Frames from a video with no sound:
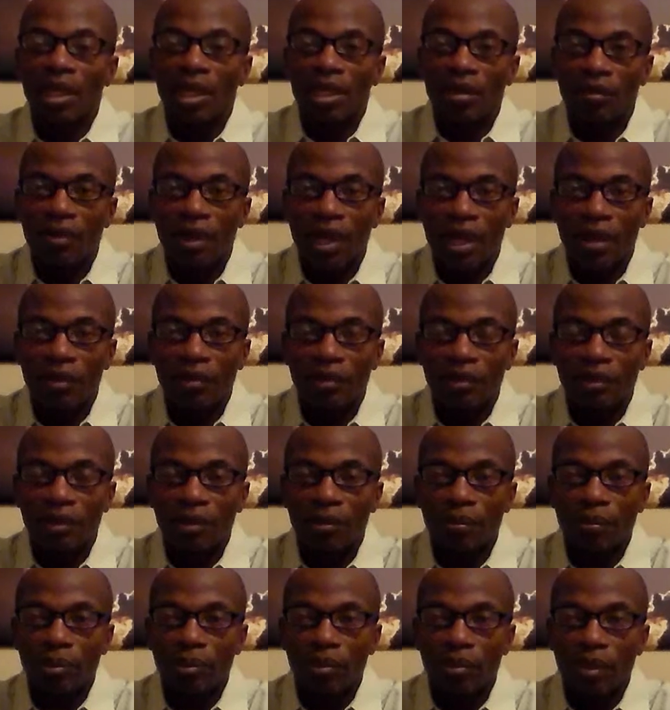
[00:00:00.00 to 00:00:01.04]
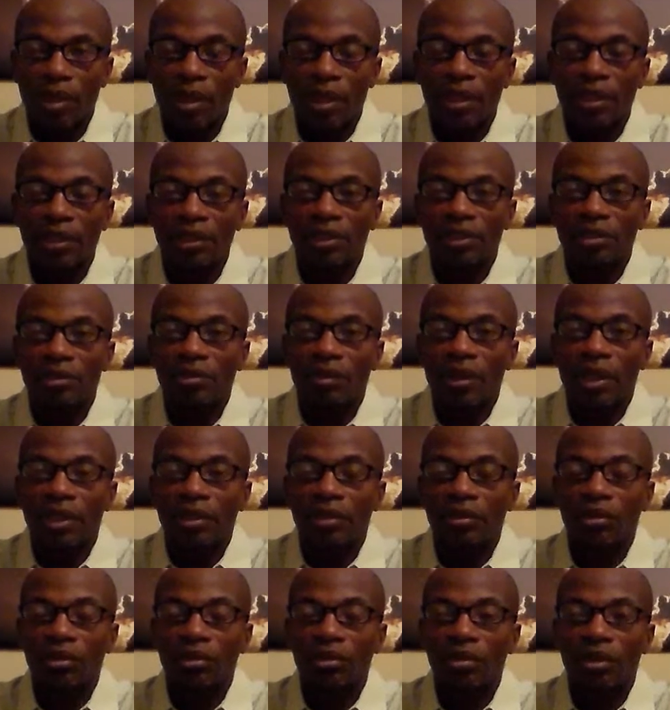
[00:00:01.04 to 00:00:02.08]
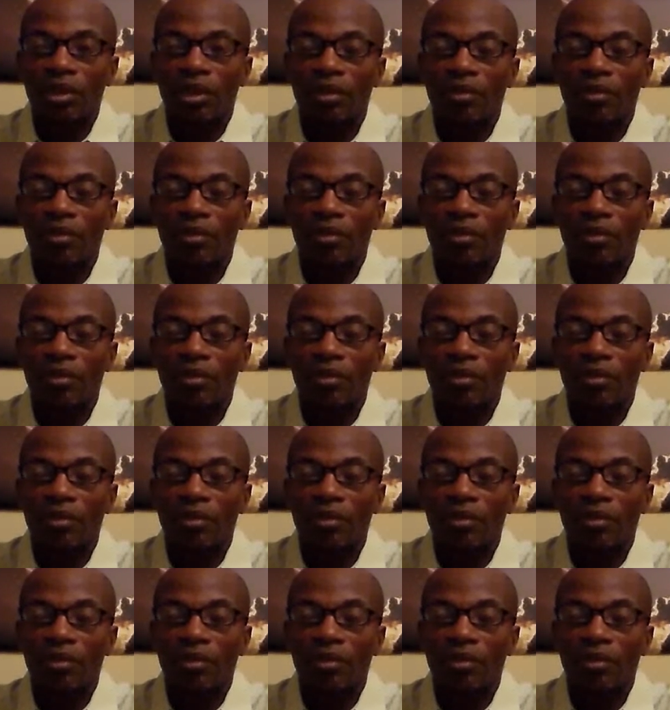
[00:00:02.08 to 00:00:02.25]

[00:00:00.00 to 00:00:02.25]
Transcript: he was able to praise his way through.